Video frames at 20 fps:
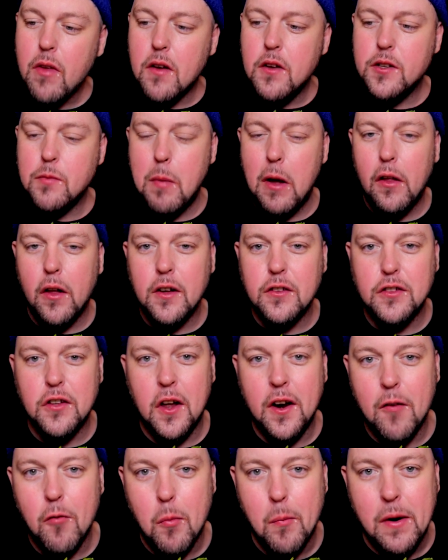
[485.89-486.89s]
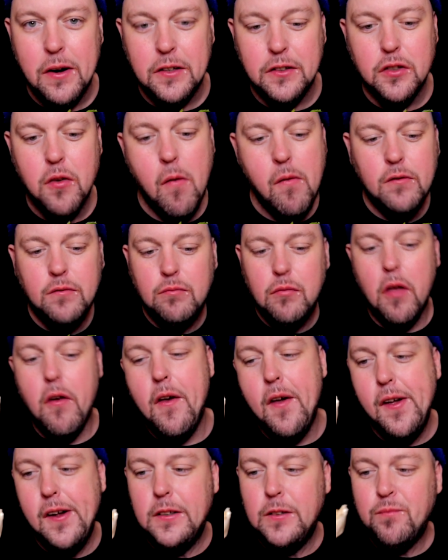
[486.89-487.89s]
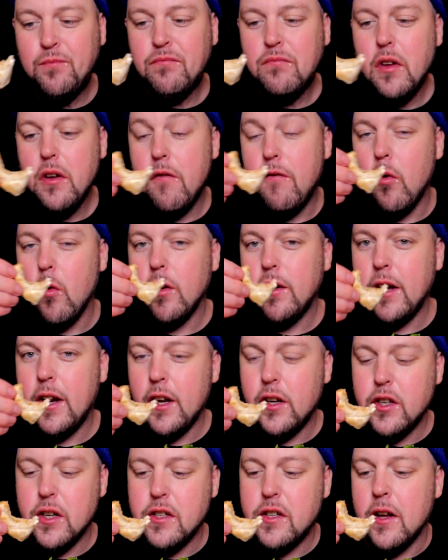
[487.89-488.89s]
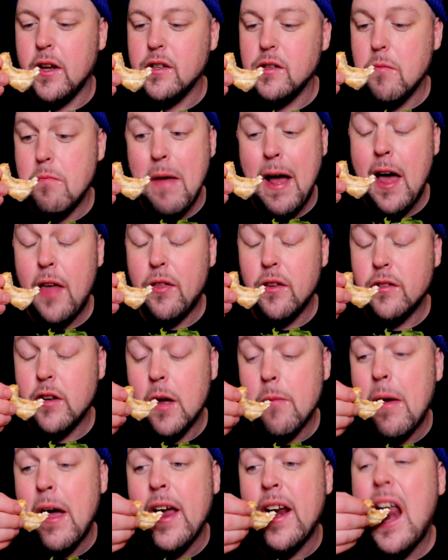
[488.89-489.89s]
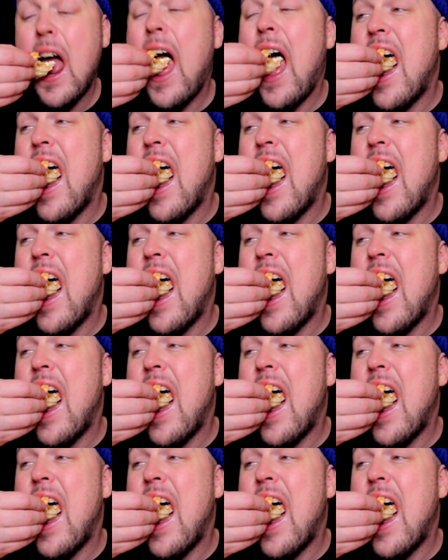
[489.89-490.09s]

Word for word: Spelling is not everybody's forte, just as math is not mine.